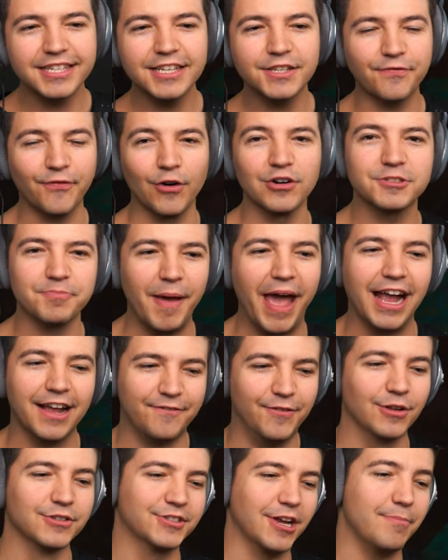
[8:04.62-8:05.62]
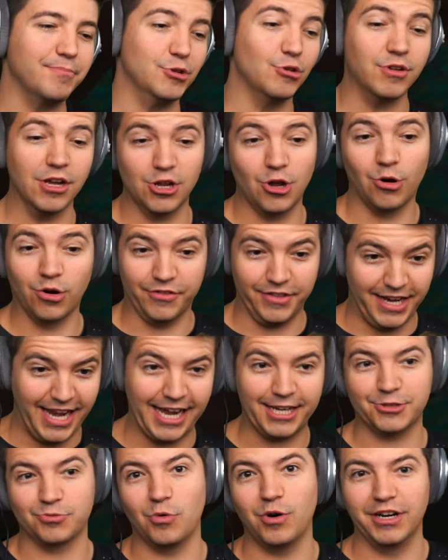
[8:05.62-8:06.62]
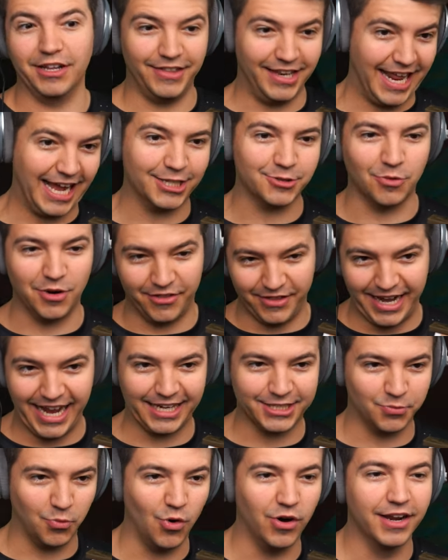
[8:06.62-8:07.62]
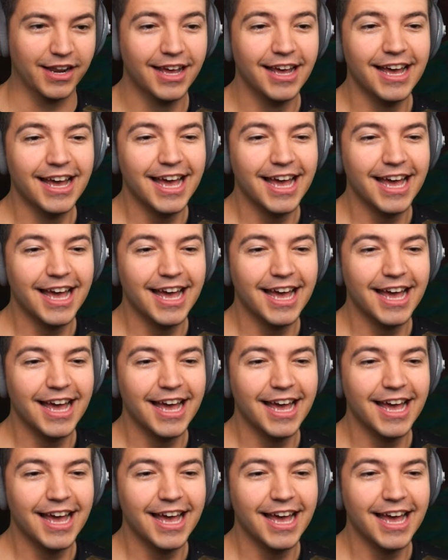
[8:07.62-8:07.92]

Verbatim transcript: his first bag fills up, you can go to the next one and the next one and the next one.